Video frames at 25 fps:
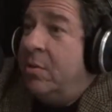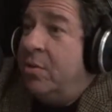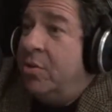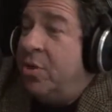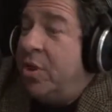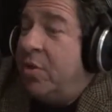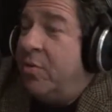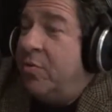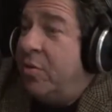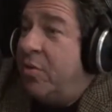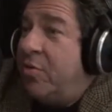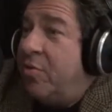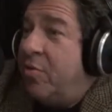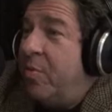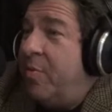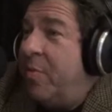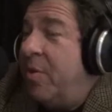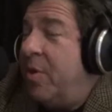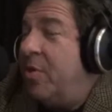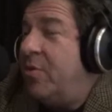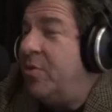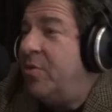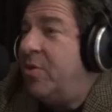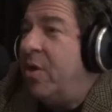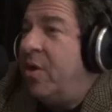General
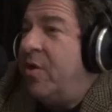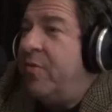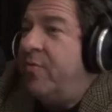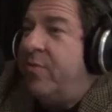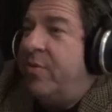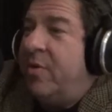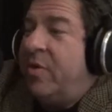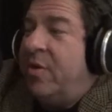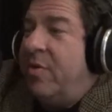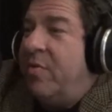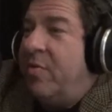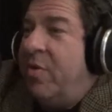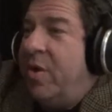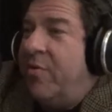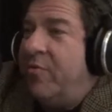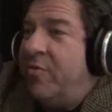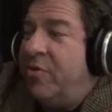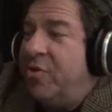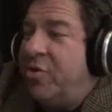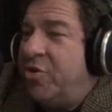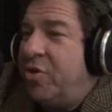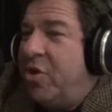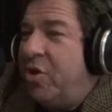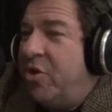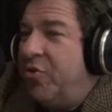criminal stuff,
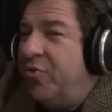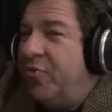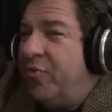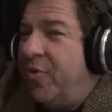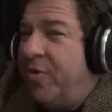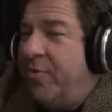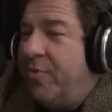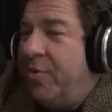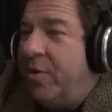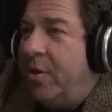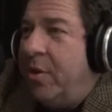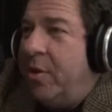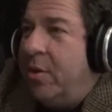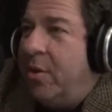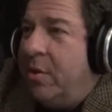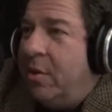whatever's charged federally.